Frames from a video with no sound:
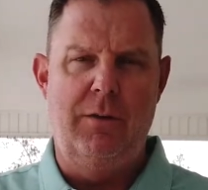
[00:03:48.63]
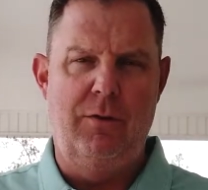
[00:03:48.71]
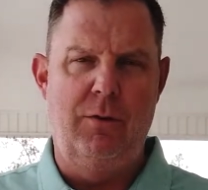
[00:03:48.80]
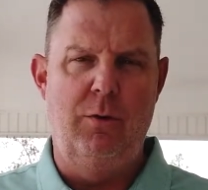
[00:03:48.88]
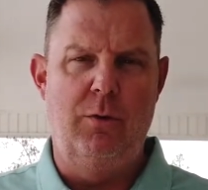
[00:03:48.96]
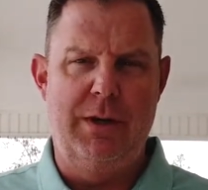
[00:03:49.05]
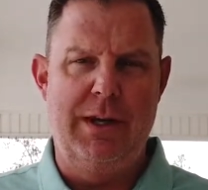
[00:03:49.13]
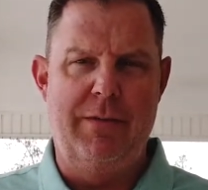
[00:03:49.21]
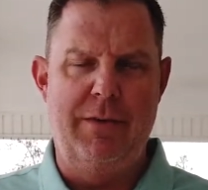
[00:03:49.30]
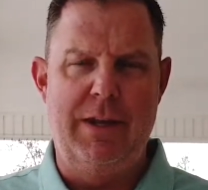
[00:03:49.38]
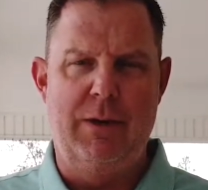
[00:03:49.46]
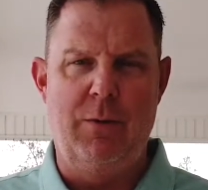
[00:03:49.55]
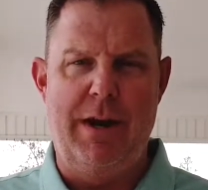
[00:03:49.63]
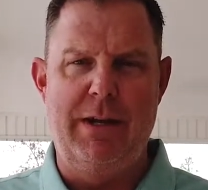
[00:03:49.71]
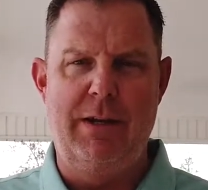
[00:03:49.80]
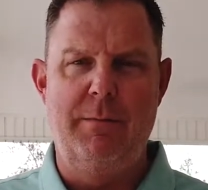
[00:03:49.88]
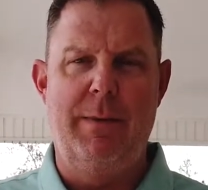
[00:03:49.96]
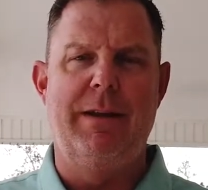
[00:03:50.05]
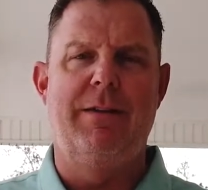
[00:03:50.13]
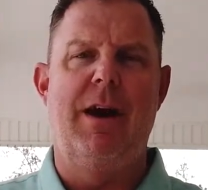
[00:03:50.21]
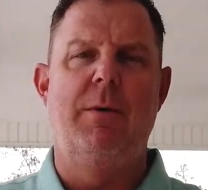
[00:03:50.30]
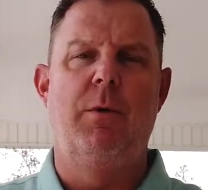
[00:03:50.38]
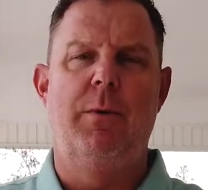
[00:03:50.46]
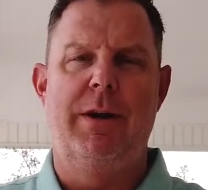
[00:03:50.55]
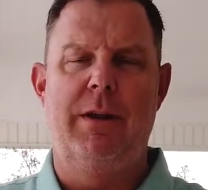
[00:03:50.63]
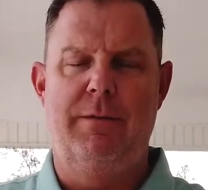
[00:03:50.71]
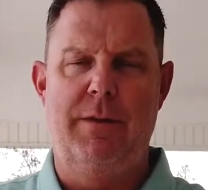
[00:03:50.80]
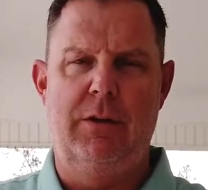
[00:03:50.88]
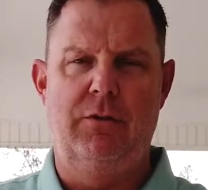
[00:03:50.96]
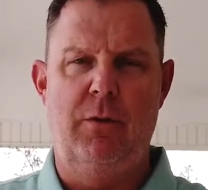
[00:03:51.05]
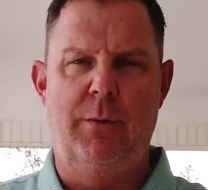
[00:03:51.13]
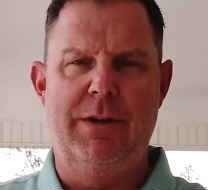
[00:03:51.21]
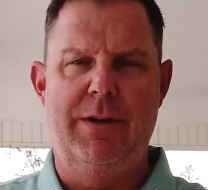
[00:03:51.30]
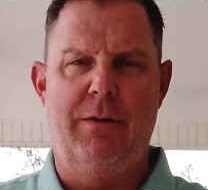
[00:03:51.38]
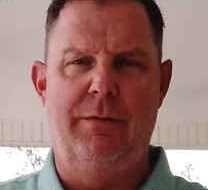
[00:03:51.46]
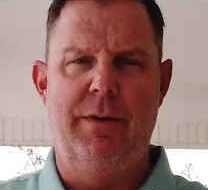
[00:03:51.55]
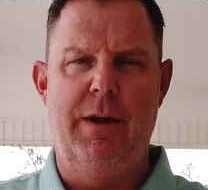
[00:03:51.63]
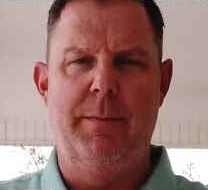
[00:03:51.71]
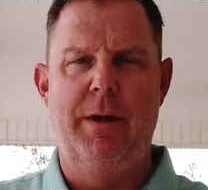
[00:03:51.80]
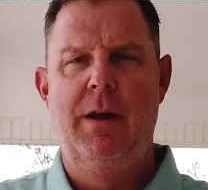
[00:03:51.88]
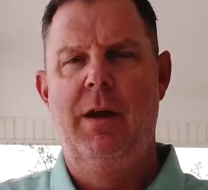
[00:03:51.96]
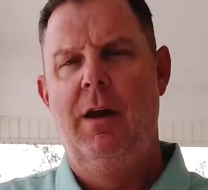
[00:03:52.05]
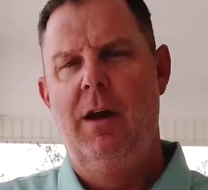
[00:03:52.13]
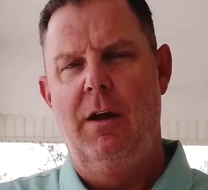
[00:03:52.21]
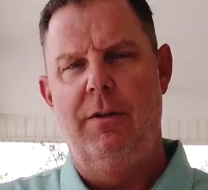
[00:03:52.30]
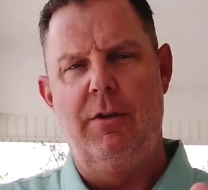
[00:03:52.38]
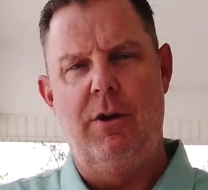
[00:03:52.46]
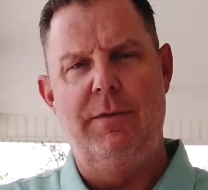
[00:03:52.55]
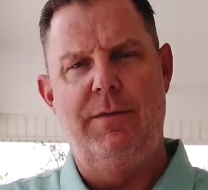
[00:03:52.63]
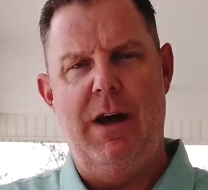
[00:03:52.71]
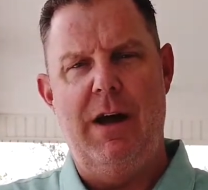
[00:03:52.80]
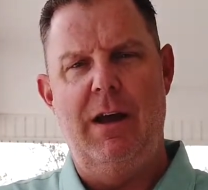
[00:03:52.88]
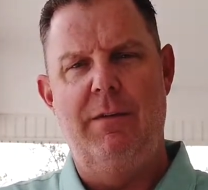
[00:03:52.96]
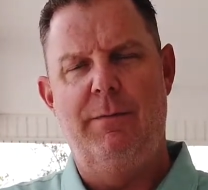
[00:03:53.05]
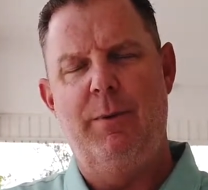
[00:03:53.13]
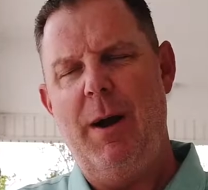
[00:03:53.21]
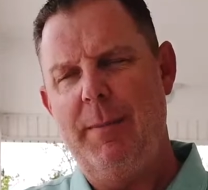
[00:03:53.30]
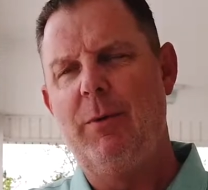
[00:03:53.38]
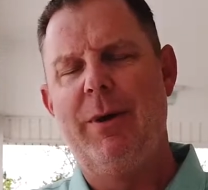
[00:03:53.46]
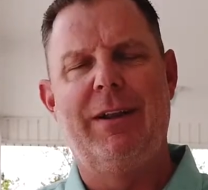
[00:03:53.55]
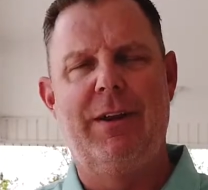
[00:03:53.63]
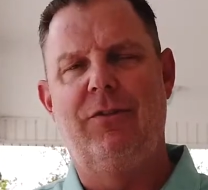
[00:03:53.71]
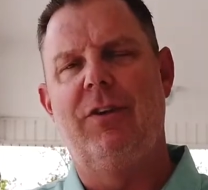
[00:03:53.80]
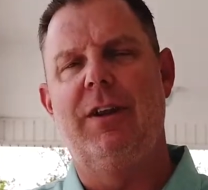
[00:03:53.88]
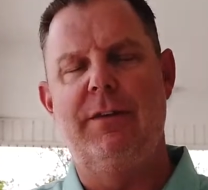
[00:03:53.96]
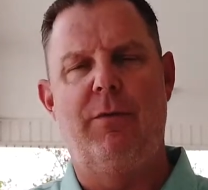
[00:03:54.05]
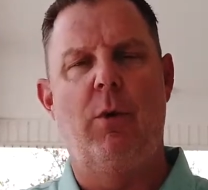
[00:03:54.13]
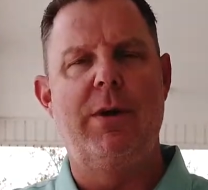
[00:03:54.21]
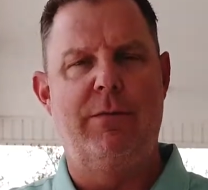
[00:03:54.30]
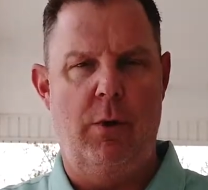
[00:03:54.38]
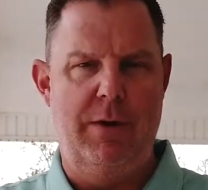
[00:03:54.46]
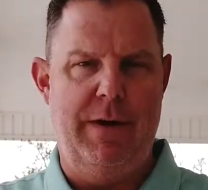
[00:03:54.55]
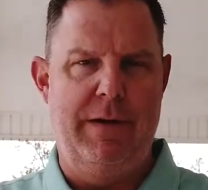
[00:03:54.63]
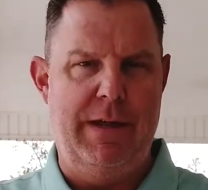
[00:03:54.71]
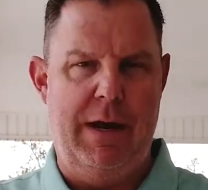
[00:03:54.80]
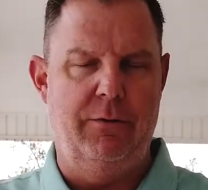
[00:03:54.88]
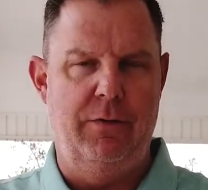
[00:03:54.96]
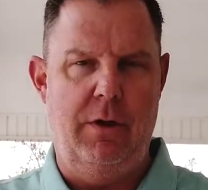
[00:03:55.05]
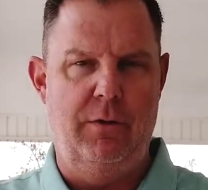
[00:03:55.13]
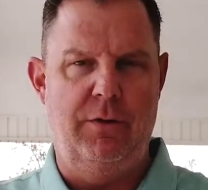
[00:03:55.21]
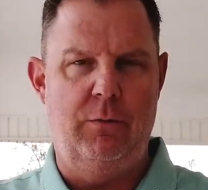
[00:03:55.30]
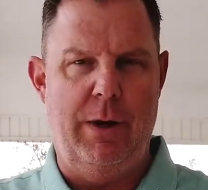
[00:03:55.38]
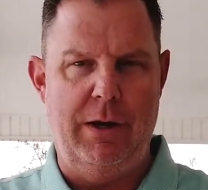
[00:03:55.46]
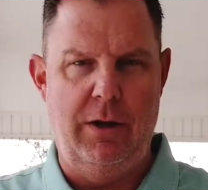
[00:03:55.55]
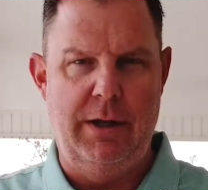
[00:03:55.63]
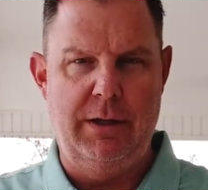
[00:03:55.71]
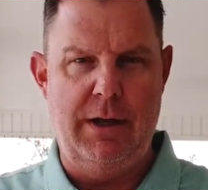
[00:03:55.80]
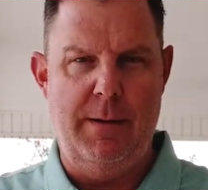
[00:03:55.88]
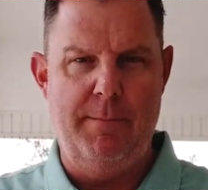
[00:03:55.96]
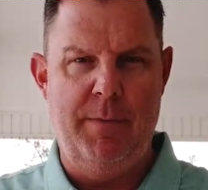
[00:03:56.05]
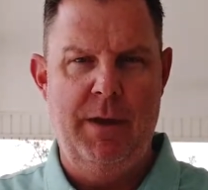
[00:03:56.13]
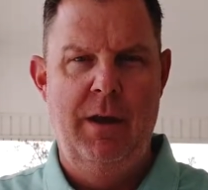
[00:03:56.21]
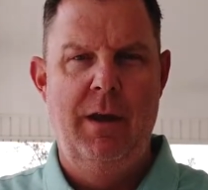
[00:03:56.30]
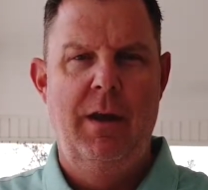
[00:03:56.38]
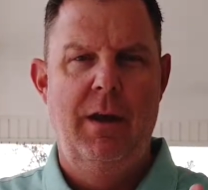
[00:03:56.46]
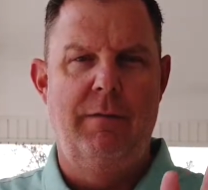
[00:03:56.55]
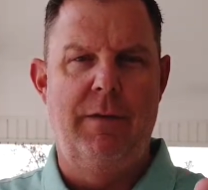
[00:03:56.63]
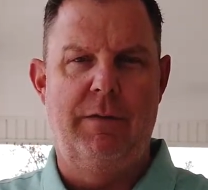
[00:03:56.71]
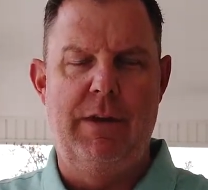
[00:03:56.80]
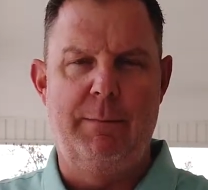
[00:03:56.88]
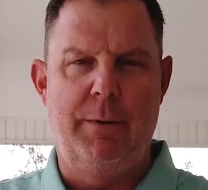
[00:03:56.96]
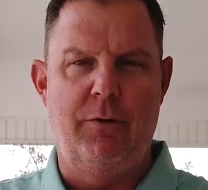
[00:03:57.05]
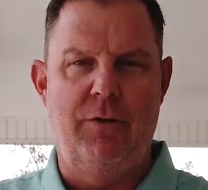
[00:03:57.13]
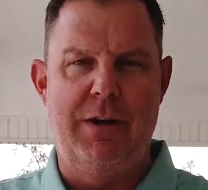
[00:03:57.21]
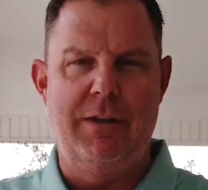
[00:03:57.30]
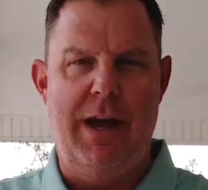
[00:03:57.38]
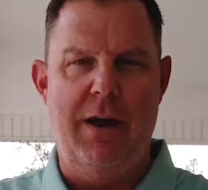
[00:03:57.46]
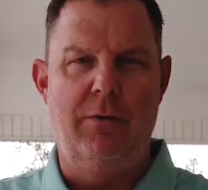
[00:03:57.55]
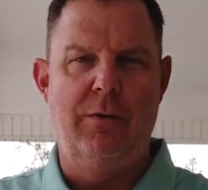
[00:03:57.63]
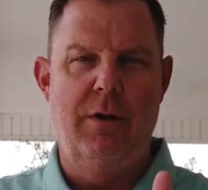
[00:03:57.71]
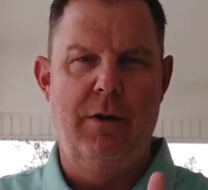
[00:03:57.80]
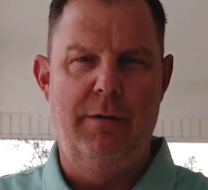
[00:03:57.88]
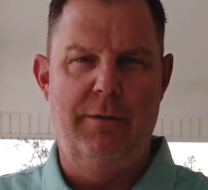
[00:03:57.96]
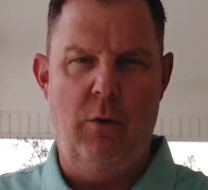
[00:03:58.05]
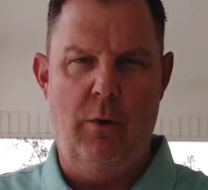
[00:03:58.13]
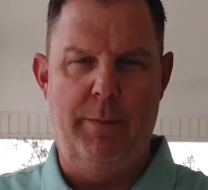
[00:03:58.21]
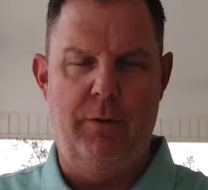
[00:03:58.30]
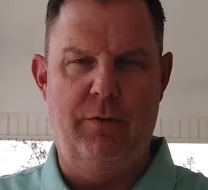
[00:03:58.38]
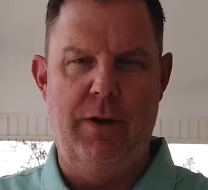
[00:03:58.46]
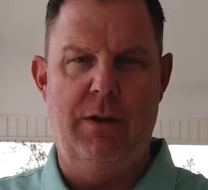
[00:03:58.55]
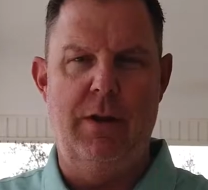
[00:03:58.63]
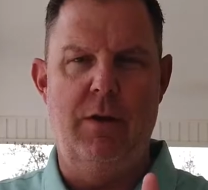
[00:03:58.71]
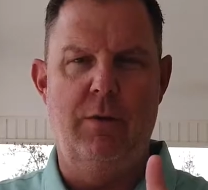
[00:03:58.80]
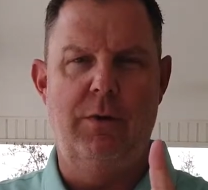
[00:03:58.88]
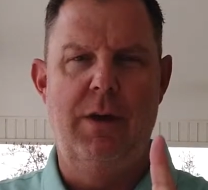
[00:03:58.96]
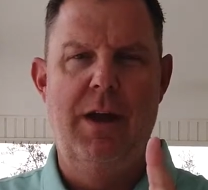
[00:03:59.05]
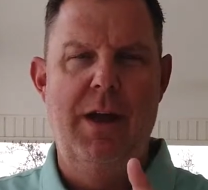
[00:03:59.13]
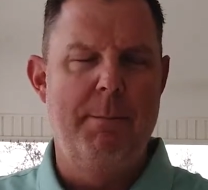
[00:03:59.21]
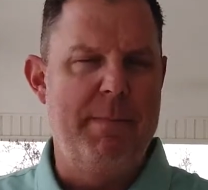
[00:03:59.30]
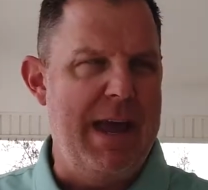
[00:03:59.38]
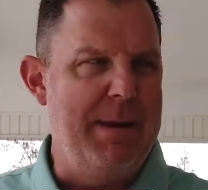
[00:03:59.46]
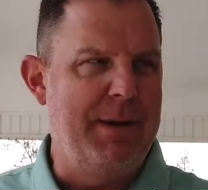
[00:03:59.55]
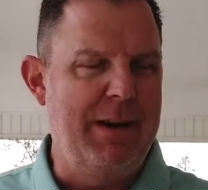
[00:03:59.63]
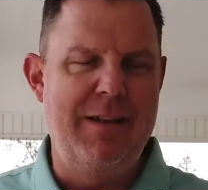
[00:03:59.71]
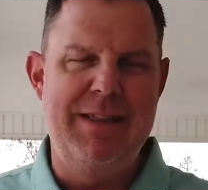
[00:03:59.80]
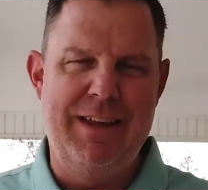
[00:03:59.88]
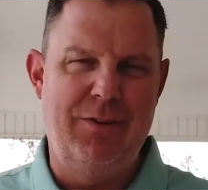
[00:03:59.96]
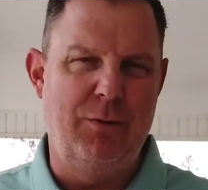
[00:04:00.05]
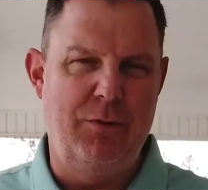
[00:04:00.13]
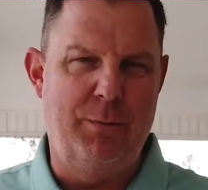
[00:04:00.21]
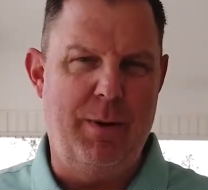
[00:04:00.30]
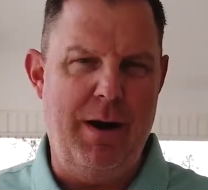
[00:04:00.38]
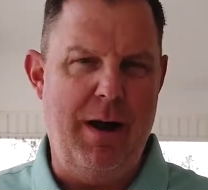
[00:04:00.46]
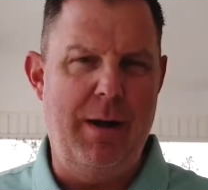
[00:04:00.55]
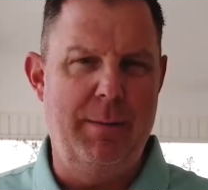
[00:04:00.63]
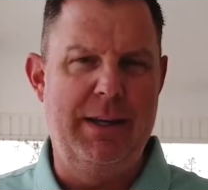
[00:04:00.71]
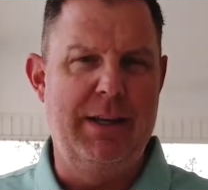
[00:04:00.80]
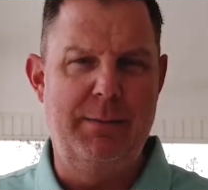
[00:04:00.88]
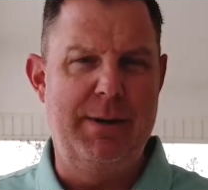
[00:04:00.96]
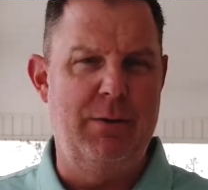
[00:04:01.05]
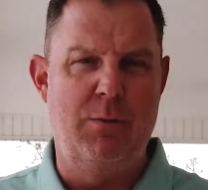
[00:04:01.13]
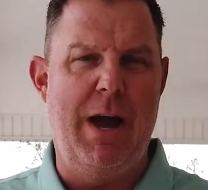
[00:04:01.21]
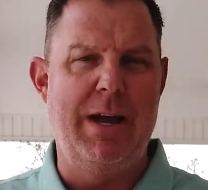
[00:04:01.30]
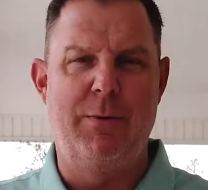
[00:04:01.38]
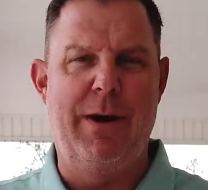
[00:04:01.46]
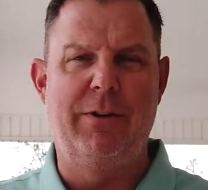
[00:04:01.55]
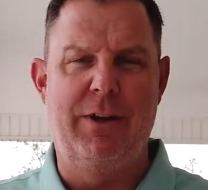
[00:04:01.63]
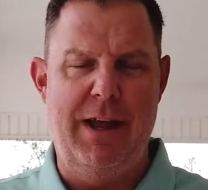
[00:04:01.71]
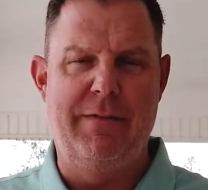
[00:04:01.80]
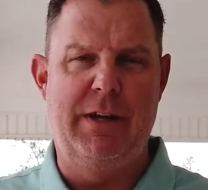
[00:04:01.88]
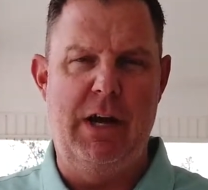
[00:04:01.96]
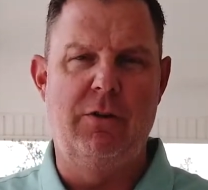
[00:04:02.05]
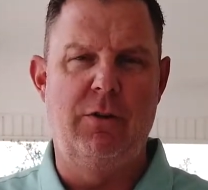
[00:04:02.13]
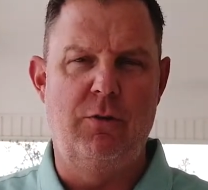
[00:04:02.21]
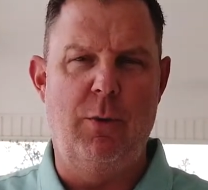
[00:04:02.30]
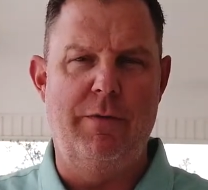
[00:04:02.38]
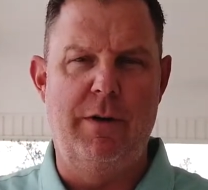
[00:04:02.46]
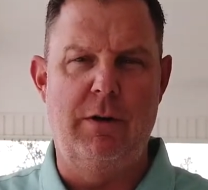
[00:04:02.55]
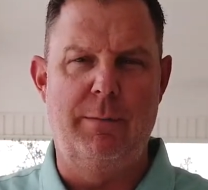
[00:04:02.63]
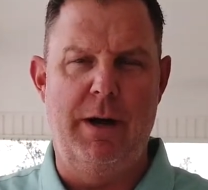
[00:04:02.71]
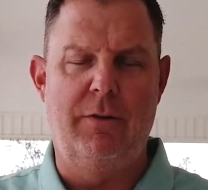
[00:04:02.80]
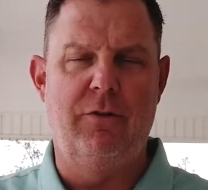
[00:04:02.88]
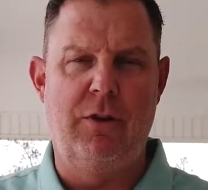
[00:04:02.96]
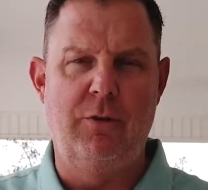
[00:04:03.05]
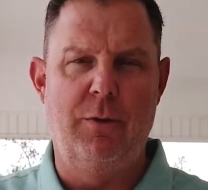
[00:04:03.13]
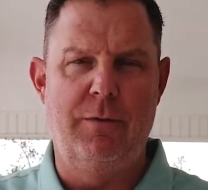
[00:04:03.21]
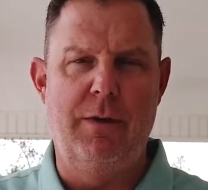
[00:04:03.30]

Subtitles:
to get everything ready by the time we're ready to finish the retail flip. $35,000, probably realistically $45,000 in rental income, 15% down, 4% loan. Payment on this is probably going to be right around $1,100, $1,200. I'll do